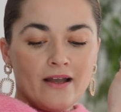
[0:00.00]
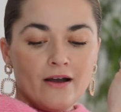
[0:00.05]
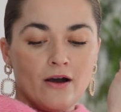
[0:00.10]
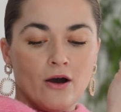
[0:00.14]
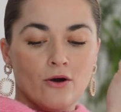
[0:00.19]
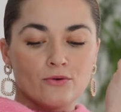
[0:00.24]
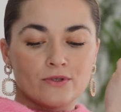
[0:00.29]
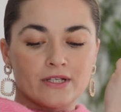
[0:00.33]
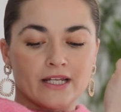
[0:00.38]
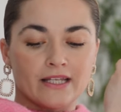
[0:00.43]

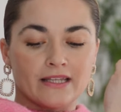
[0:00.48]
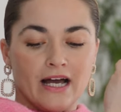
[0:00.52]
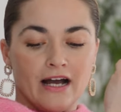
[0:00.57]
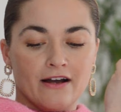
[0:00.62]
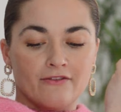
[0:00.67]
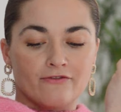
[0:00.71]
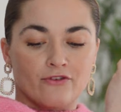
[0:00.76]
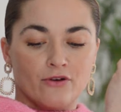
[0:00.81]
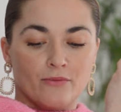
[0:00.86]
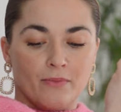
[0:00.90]
Holding
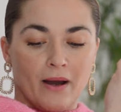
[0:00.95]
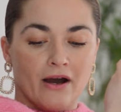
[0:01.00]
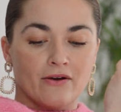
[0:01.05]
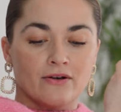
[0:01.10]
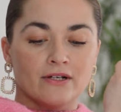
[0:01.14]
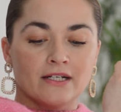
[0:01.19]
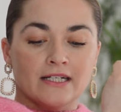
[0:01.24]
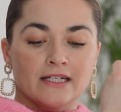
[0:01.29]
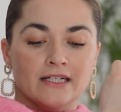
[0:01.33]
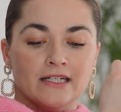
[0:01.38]
that for
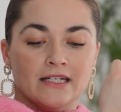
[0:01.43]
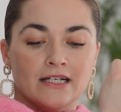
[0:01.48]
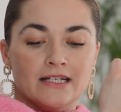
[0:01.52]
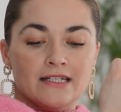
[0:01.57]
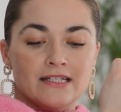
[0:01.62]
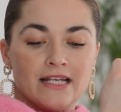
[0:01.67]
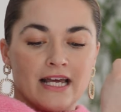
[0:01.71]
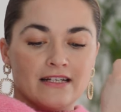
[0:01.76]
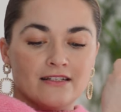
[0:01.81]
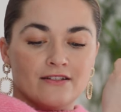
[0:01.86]
about
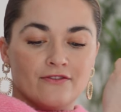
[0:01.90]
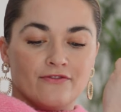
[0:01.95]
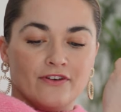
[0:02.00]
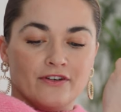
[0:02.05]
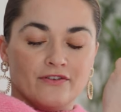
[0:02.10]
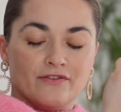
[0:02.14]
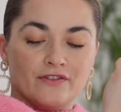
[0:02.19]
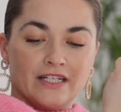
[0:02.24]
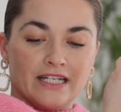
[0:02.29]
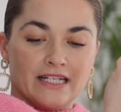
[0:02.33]
10 to
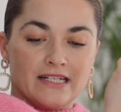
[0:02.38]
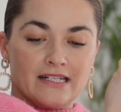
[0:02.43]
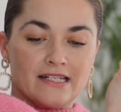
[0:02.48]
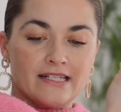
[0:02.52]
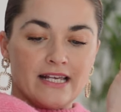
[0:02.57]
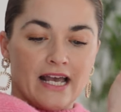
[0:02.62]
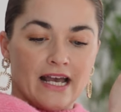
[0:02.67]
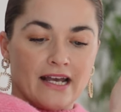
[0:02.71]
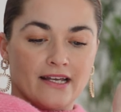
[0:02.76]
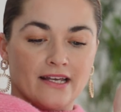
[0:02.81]
15
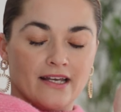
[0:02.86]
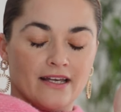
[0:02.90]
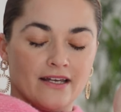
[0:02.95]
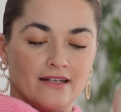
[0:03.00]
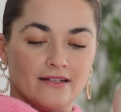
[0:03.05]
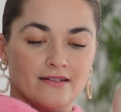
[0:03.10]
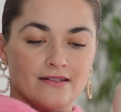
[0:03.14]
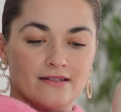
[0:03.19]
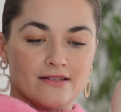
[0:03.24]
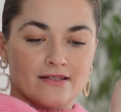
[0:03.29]

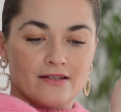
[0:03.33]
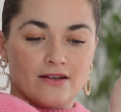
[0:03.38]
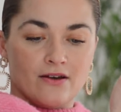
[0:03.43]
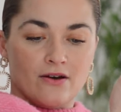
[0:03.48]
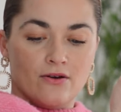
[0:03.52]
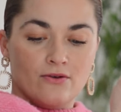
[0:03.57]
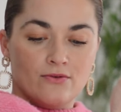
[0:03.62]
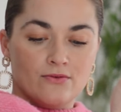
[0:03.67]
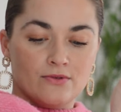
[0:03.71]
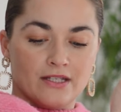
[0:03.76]
seconds,
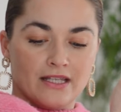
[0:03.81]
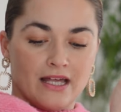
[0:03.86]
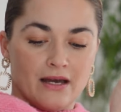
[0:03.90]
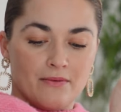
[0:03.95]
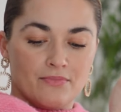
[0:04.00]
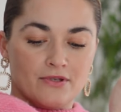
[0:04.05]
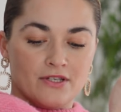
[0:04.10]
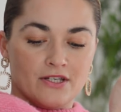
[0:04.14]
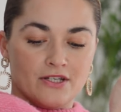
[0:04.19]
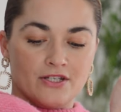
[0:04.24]
holding
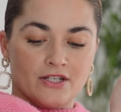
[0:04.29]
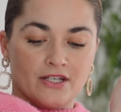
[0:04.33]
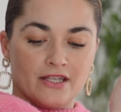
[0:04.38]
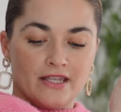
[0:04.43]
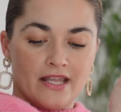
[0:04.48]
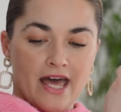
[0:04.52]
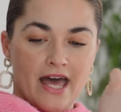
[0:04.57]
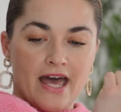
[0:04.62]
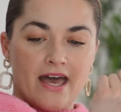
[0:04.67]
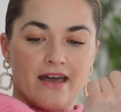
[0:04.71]
that
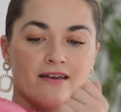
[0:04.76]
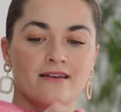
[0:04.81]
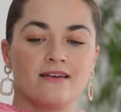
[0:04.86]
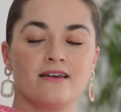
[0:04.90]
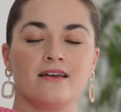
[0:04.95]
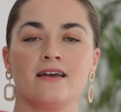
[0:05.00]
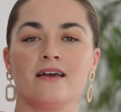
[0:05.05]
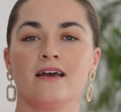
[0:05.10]
position there.